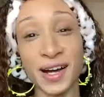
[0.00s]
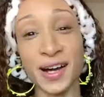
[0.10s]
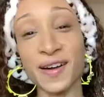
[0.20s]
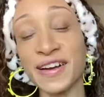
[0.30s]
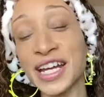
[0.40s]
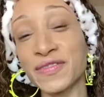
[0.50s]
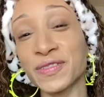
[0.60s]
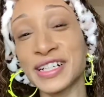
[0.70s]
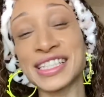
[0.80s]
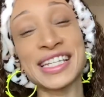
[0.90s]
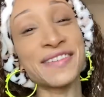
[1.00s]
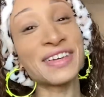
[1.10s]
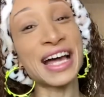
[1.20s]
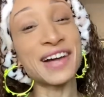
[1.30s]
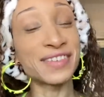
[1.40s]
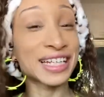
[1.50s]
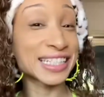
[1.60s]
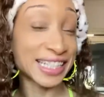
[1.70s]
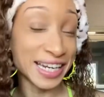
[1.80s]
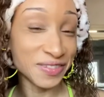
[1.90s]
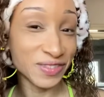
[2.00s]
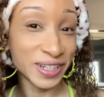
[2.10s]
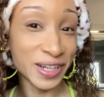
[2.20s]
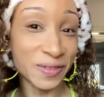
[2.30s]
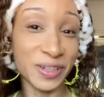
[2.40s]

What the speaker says: All right, everyone, today we have an exciting video.